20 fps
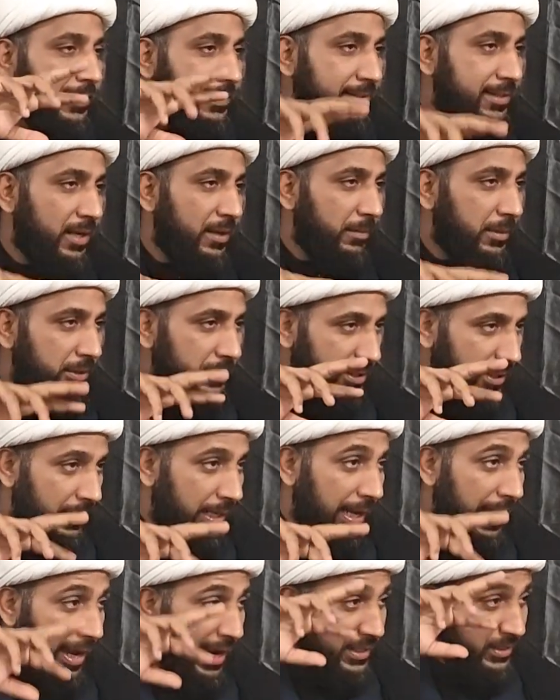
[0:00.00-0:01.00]
Azza wa
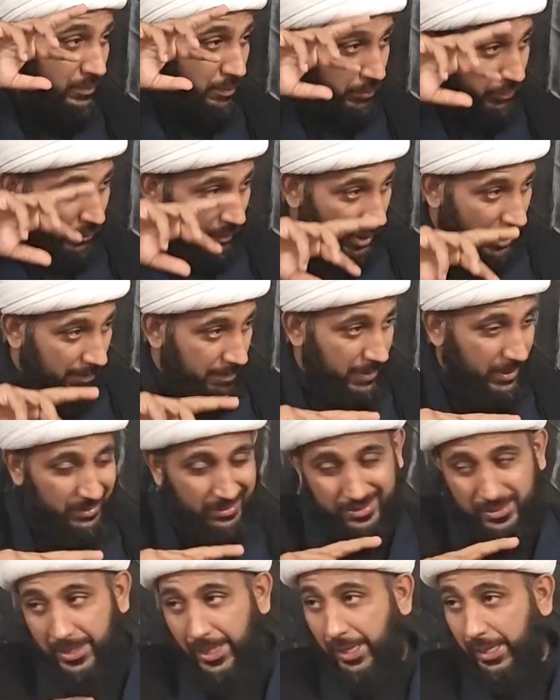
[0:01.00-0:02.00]
Jal has promised